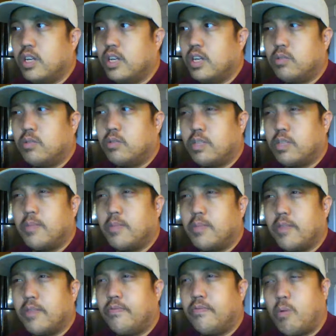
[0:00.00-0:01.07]
some of the
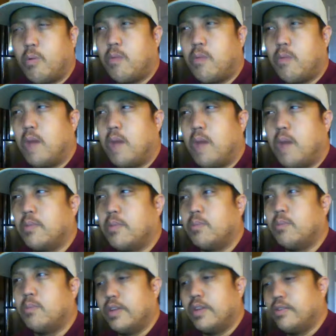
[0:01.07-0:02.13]
more popular
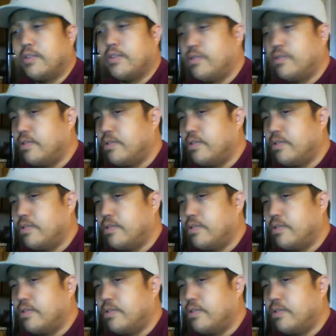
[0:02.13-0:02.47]
movies.